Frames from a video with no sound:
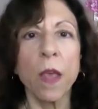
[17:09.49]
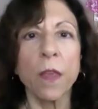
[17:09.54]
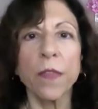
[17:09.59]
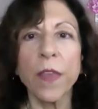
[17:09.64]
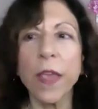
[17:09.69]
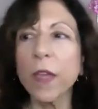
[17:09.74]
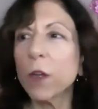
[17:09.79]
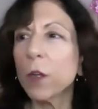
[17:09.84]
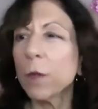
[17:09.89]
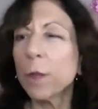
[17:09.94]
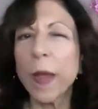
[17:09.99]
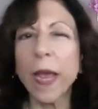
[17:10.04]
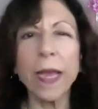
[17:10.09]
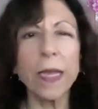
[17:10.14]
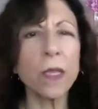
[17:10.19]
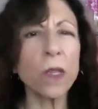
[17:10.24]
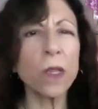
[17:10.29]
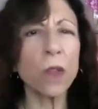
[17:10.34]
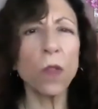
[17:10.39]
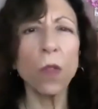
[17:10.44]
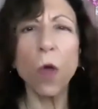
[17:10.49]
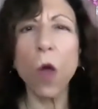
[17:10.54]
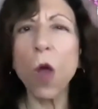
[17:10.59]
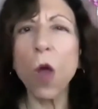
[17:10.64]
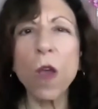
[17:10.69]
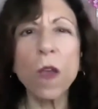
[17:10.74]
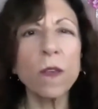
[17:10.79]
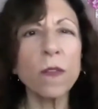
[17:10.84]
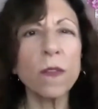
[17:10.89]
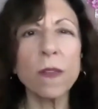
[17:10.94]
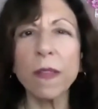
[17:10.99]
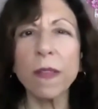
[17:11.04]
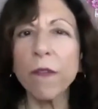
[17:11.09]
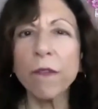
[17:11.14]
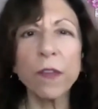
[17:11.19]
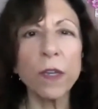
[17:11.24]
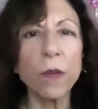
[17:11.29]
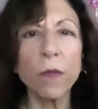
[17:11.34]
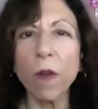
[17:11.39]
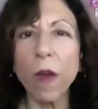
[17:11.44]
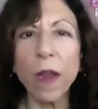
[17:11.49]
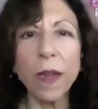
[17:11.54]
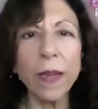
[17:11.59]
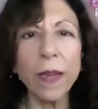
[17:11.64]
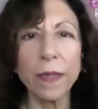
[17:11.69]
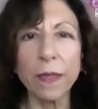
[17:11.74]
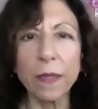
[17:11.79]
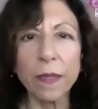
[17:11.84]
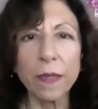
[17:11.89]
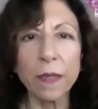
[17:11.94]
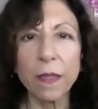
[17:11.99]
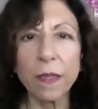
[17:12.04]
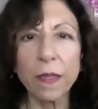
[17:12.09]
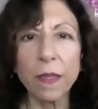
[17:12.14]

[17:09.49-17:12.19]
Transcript: They could pass laws left and right,